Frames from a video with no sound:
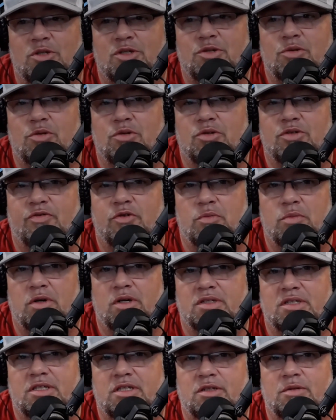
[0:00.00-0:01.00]
Sooners
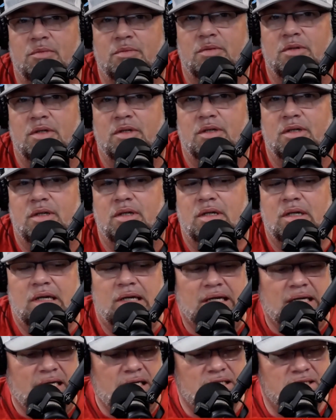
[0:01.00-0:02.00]
football team.
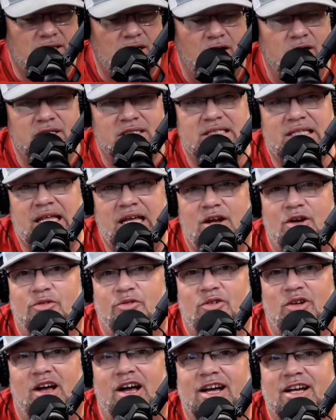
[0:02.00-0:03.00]
As long as they are
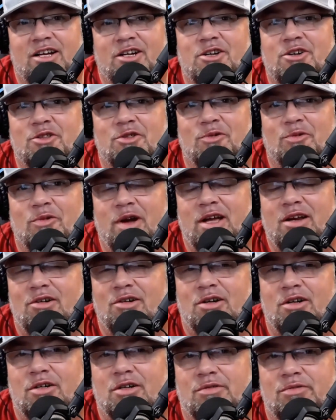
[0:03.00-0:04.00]
flying under the
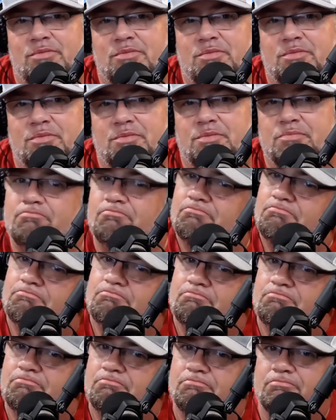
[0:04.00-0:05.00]
radar,
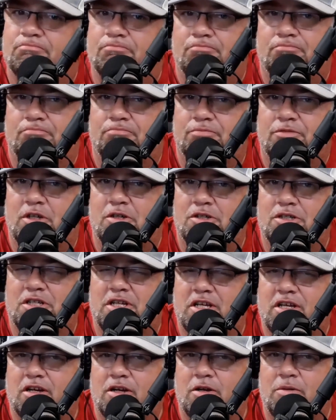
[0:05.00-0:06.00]
they're
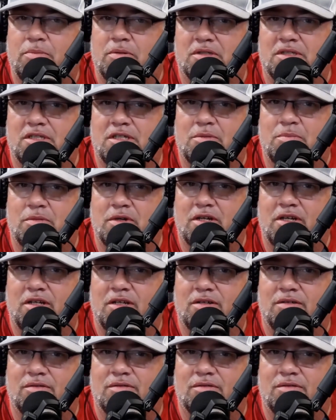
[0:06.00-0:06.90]
sneaking up on somebody.